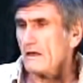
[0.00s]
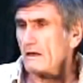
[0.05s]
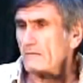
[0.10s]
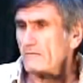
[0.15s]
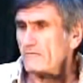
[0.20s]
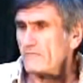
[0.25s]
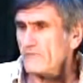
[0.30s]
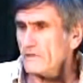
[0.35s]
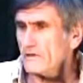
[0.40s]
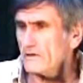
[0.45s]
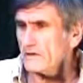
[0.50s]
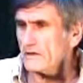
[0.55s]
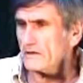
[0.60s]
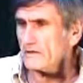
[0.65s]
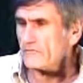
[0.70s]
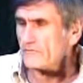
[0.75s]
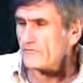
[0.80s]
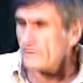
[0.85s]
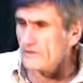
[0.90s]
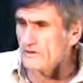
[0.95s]
I'm feeling
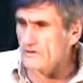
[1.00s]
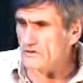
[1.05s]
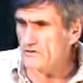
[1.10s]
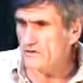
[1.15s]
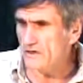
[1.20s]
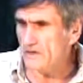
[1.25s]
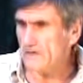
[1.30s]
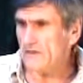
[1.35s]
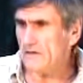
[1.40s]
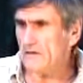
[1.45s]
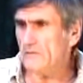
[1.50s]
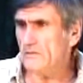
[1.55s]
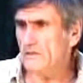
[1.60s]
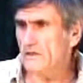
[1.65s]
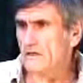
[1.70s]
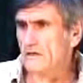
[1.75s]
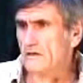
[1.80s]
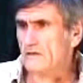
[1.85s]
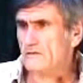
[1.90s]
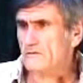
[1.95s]
frustrated
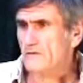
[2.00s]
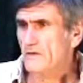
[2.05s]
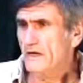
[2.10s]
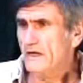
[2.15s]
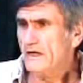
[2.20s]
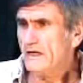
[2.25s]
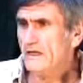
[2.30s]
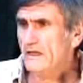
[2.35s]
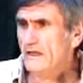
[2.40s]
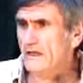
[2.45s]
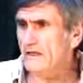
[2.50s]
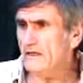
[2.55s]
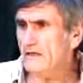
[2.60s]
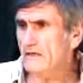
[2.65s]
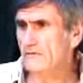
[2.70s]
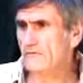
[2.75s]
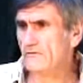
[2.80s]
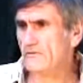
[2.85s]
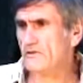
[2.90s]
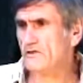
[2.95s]
because my need
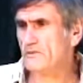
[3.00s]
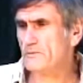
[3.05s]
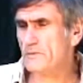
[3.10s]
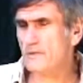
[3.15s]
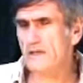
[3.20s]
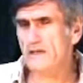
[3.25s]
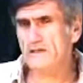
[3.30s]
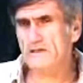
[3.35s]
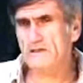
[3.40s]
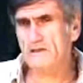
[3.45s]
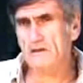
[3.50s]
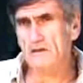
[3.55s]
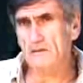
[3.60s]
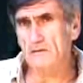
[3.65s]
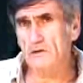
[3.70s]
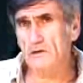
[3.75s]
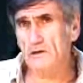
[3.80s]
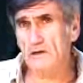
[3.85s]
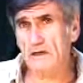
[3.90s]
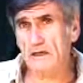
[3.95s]
for space to
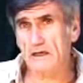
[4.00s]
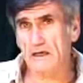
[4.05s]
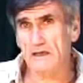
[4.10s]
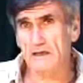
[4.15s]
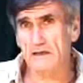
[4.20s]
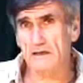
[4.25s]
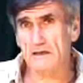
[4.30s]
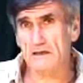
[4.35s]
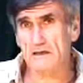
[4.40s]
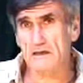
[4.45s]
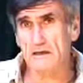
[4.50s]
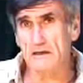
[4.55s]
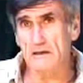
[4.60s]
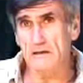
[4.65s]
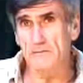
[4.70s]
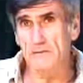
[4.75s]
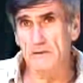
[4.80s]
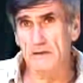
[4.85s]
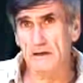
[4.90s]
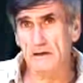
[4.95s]
communicate doesn't
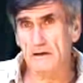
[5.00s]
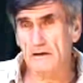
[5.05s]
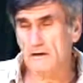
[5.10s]
get met.